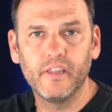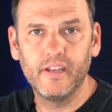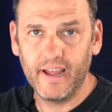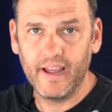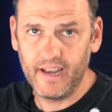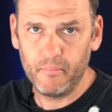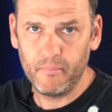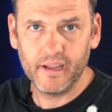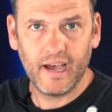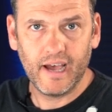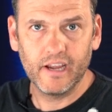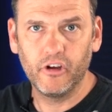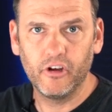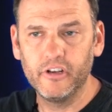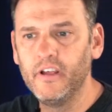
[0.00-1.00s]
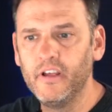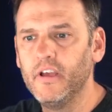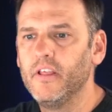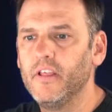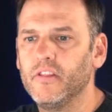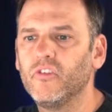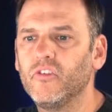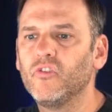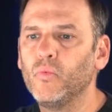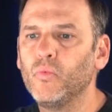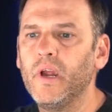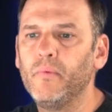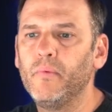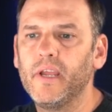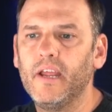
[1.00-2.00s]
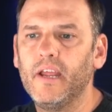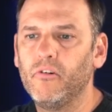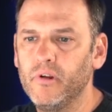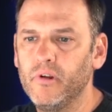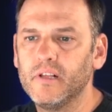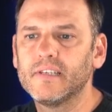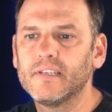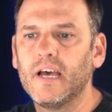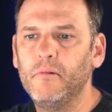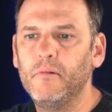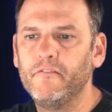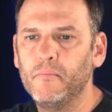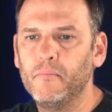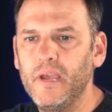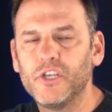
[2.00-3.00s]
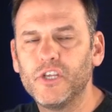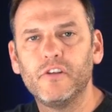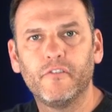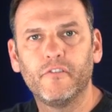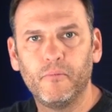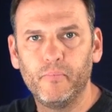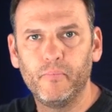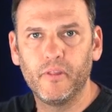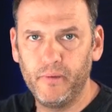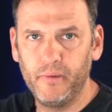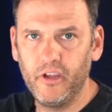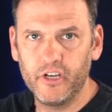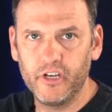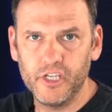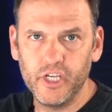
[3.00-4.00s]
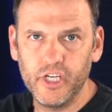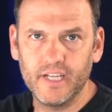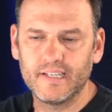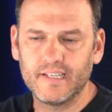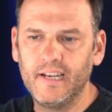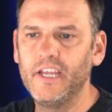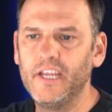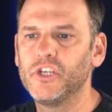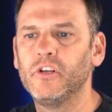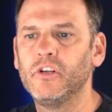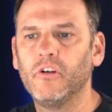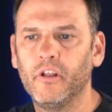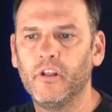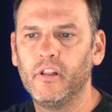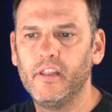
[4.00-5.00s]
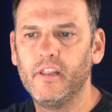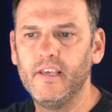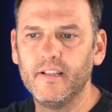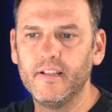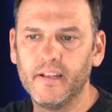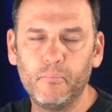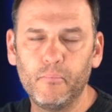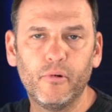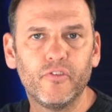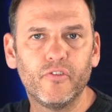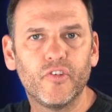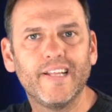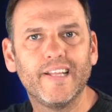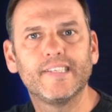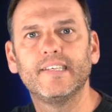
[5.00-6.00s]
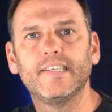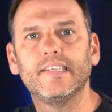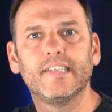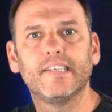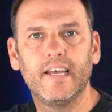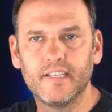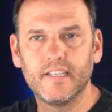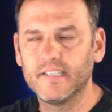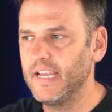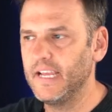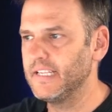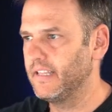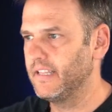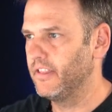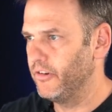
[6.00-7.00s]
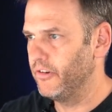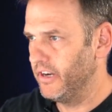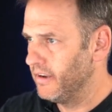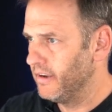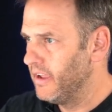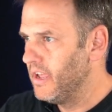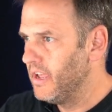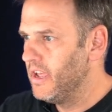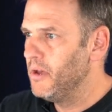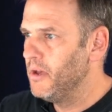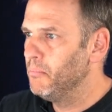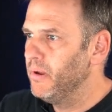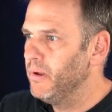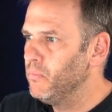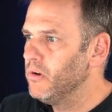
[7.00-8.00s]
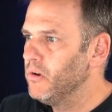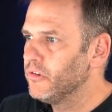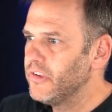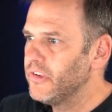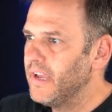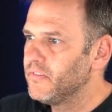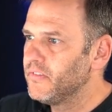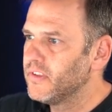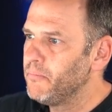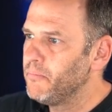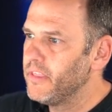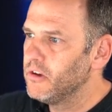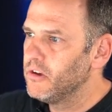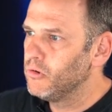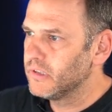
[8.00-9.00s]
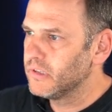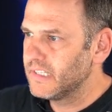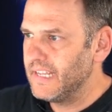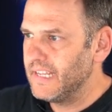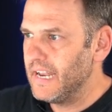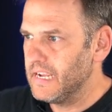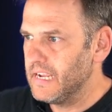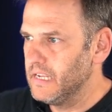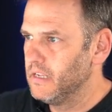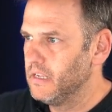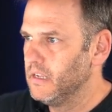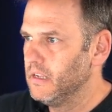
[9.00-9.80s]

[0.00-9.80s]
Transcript: the dynamic icon. This is where we get real-time information from the PRTG installation on the number of sensors and the states that they're in. But we also have something called static